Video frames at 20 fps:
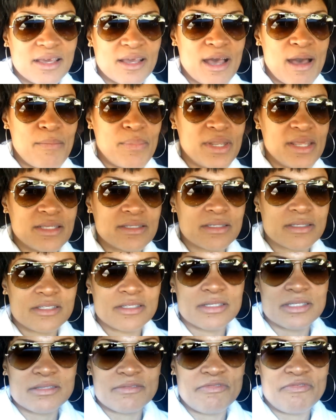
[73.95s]
The company is
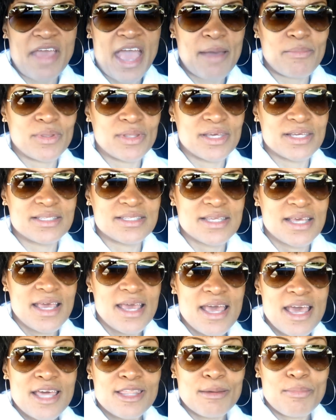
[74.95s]
just fabulous.
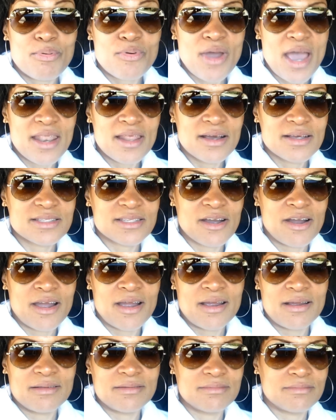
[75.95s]
The products
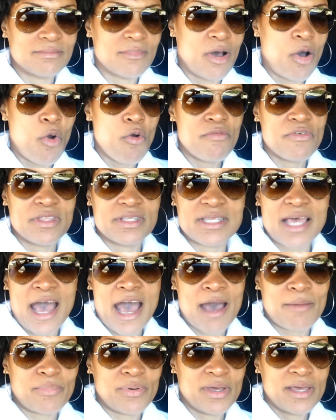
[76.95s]
are over the
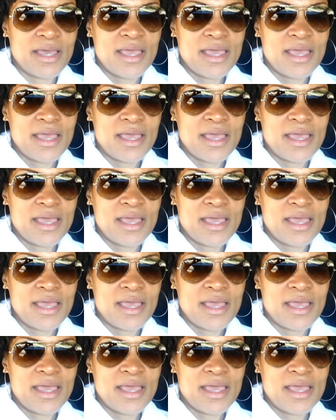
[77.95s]
top.